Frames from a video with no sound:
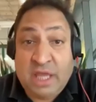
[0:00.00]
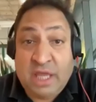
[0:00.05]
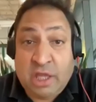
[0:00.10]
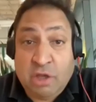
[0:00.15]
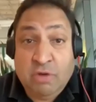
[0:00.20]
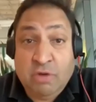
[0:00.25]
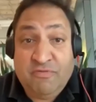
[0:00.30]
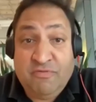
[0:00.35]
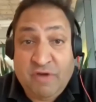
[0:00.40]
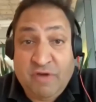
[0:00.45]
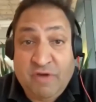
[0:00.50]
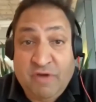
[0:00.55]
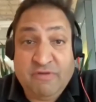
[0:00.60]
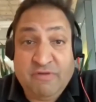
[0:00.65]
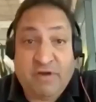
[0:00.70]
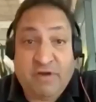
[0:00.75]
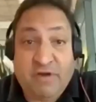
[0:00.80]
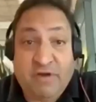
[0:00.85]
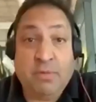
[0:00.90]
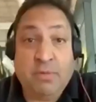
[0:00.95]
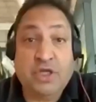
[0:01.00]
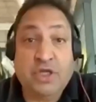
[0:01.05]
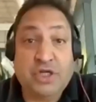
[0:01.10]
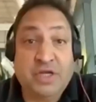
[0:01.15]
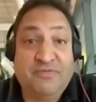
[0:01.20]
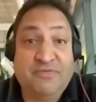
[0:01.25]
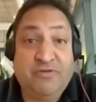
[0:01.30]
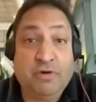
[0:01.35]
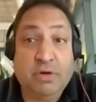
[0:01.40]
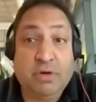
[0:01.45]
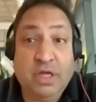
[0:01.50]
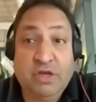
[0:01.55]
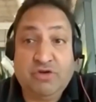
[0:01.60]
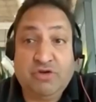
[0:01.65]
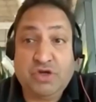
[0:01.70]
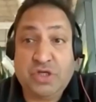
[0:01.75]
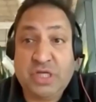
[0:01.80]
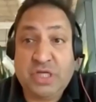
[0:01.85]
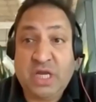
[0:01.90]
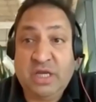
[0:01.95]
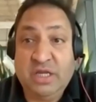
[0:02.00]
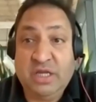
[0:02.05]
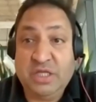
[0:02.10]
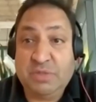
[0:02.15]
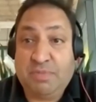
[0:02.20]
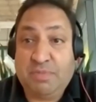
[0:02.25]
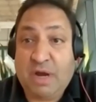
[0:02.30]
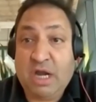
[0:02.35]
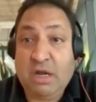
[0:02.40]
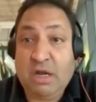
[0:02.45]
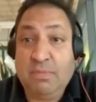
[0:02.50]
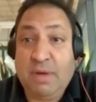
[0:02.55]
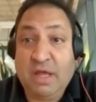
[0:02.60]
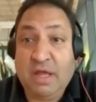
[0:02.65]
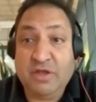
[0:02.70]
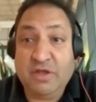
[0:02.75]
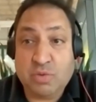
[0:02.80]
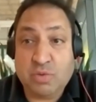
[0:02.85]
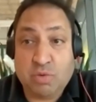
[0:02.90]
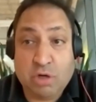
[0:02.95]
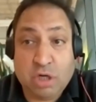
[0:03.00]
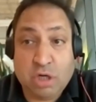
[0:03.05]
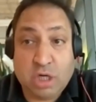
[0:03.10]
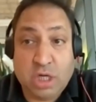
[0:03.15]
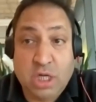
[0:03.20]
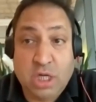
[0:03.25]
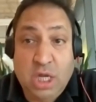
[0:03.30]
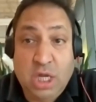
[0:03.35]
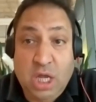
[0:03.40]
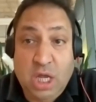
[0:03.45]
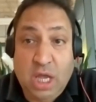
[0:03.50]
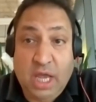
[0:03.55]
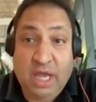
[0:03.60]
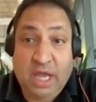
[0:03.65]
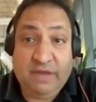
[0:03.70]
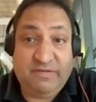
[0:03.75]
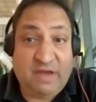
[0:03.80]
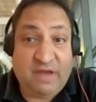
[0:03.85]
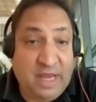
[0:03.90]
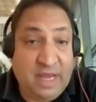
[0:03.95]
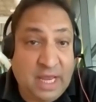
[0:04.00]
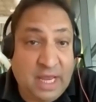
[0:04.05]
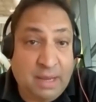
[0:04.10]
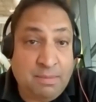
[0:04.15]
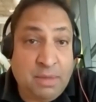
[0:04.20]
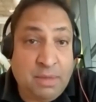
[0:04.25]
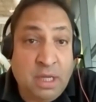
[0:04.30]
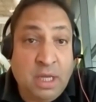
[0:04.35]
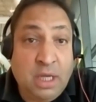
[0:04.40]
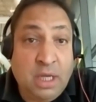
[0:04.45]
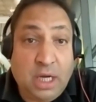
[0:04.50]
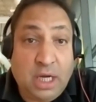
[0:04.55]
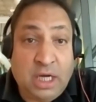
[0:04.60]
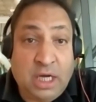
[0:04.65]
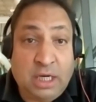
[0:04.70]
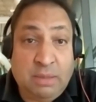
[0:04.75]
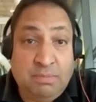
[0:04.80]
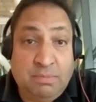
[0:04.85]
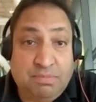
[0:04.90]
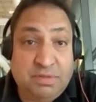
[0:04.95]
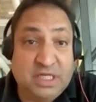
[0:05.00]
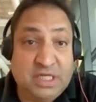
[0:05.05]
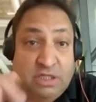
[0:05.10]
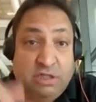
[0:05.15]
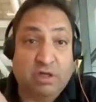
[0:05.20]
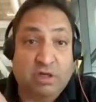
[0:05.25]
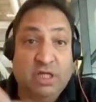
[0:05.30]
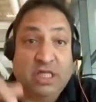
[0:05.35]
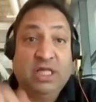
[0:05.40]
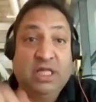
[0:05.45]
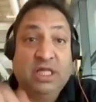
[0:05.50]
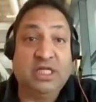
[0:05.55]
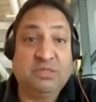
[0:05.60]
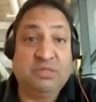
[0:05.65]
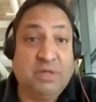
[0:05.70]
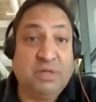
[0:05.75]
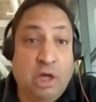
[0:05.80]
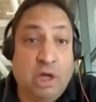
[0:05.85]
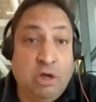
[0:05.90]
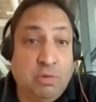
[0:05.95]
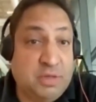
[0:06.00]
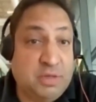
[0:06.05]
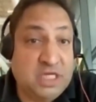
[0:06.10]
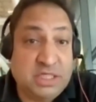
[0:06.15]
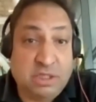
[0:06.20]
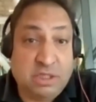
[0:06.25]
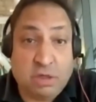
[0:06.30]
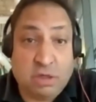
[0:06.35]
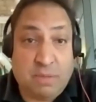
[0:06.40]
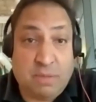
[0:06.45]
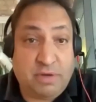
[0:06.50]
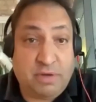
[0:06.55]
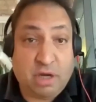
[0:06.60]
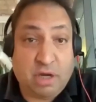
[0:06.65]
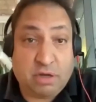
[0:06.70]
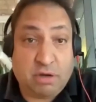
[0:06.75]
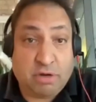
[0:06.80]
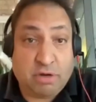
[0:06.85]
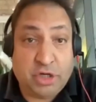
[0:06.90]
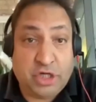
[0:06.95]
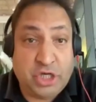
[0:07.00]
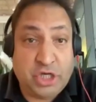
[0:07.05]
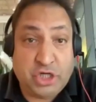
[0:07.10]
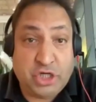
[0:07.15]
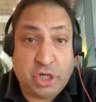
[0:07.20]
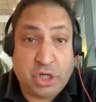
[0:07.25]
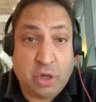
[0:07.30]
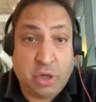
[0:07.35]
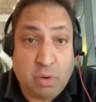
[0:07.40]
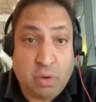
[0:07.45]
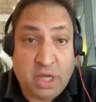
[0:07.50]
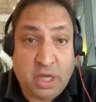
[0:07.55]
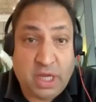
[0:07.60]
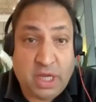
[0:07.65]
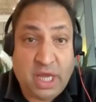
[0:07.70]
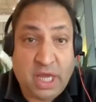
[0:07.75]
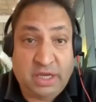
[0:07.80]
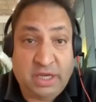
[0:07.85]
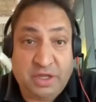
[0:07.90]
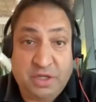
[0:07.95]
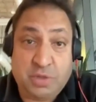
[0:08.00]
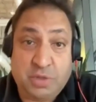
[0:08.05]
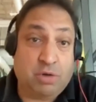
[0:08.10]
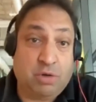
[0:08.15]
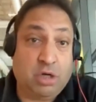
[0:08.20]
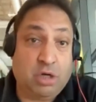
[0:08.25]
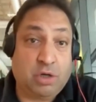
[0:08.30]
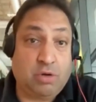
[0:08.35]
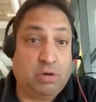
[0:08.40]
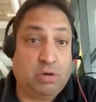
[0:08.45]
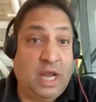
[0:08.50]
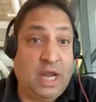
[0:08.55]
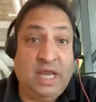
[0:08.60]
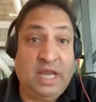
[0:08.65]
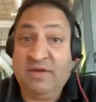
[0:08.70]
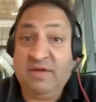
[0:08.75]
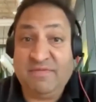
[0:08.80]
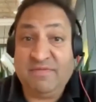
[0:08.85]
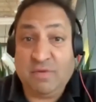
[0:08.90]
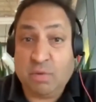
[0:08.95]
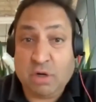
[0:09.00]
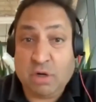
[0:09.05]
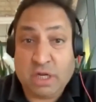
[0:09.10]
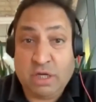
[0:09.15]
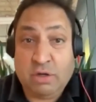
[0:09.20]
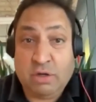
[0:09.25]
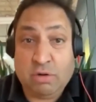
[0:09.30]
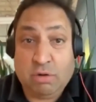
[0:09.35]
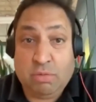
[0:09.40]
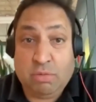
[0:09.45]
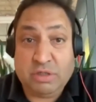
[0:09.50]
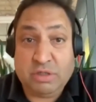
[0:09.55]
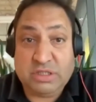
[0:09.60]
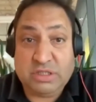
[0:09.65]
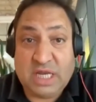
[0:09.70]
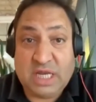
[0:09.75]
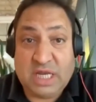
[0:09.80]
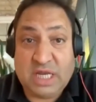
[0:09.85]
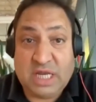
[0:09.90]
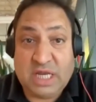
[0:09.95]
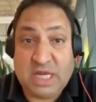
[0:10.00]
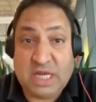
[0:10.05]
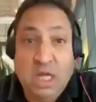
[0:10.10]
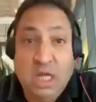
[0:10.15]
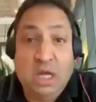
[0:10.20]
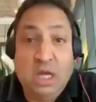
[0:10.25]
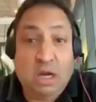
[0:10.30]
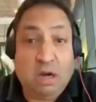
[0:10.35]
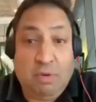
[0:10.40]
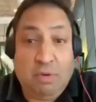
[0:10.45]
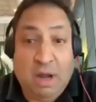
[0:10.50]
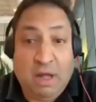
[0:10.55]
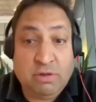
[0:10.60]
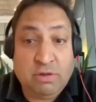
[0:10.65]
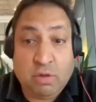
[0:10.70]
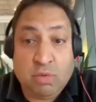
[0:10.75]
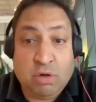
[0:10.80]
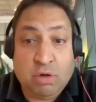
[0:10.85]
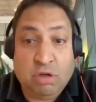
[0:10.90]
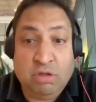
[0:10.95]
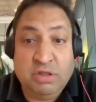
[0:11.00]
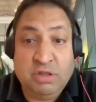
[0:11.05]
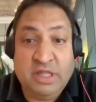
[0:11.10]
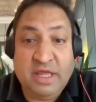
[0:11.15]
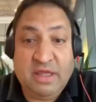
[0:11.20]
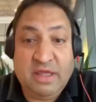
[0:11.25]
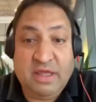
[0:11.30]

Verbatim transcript: Thank you very, very much. If you're interested and inspired by this work, as I am, please look at the links below. Please look up Dr. Krishna Shenoy and his work, or any of the work in neural prosthetics around the world.